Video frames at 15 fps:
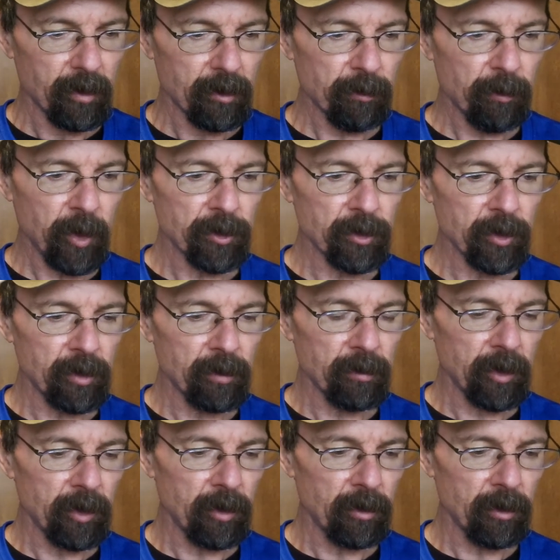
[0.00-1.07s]
Especially,
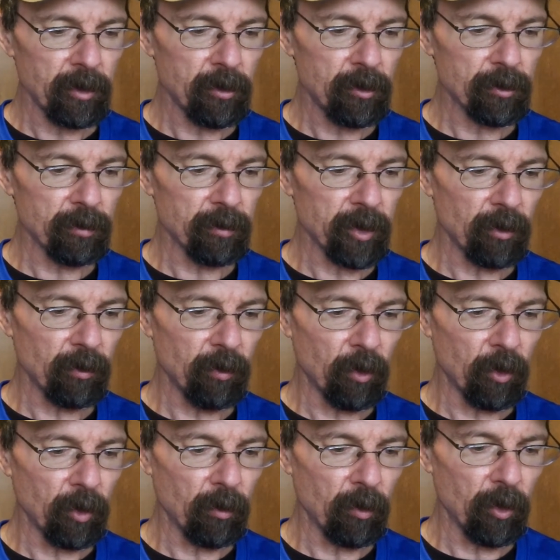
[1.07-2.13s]
you know, use them in the
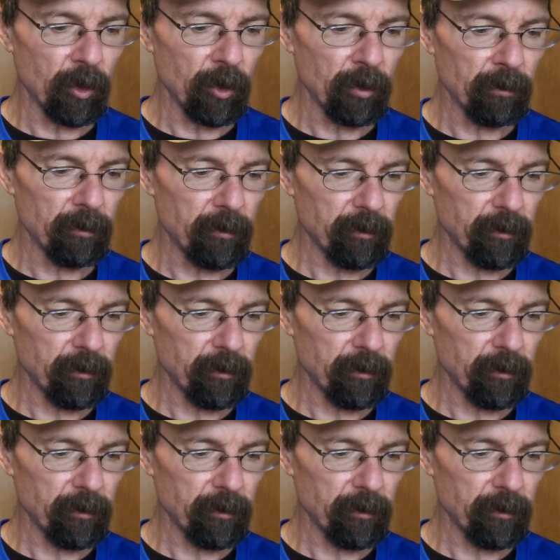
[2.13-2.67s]
warm water.